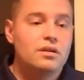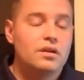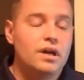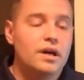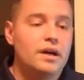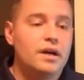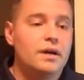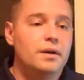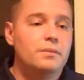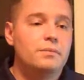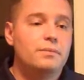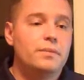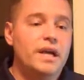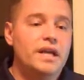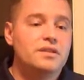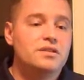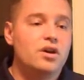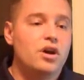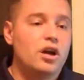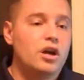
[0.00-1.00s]

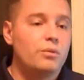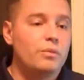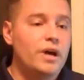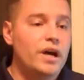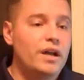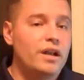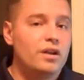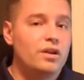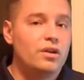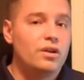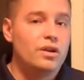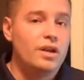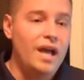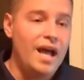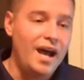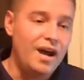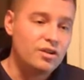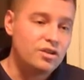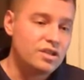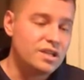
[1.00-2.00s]
and talk about
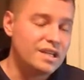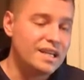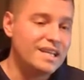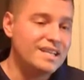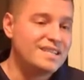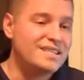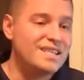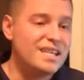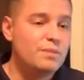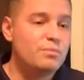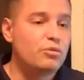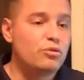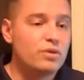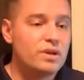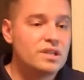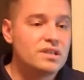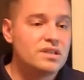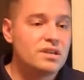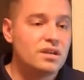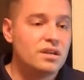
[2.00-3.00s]
how to get deeper
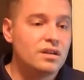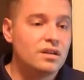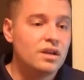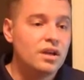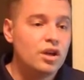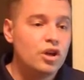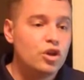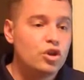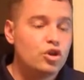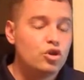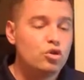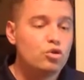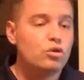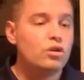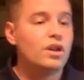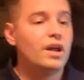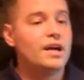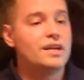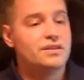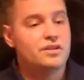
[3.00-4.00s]
into
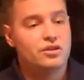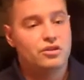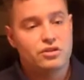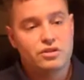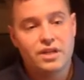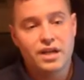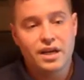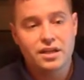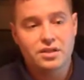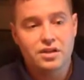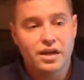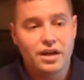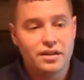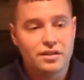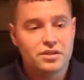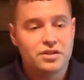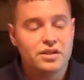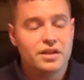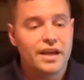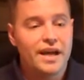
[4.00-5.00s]
utilizing your
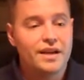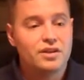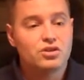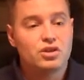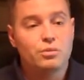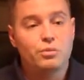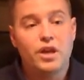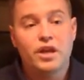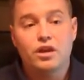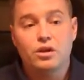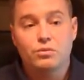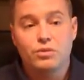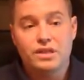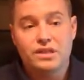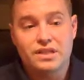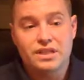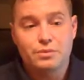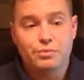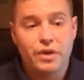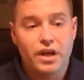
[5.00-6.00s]
technology to actually make your
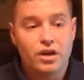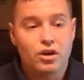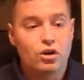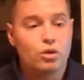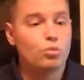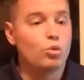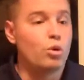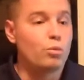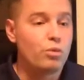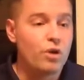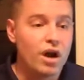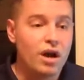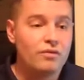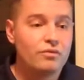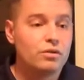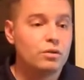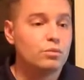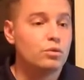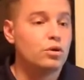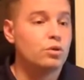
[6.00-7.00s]
business better, more
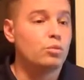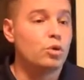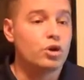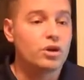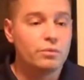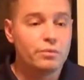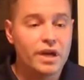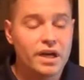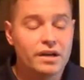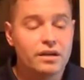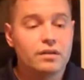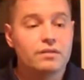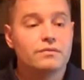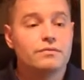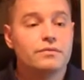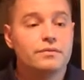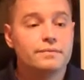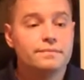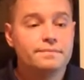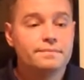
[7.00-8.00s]
profitable, more
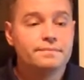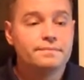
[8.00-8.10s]
competitive.